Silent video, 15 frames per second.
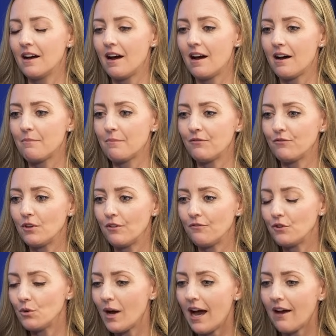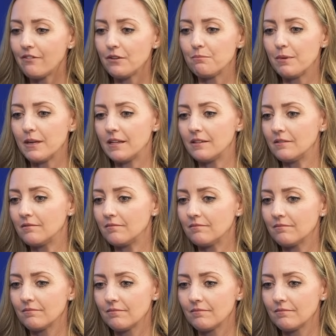If you haven't been